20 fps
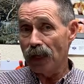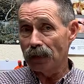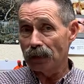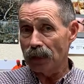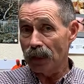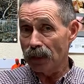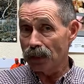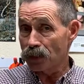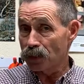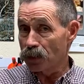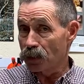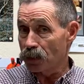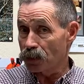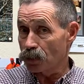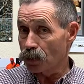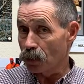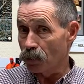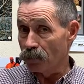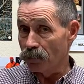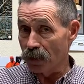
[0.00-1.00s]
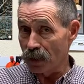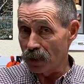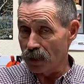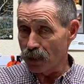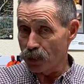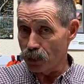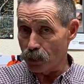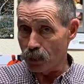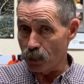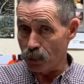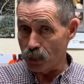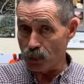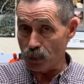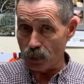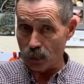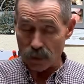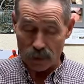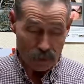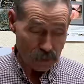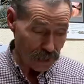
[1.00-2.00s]
takes this very
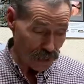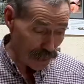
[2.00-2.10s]
seriously. They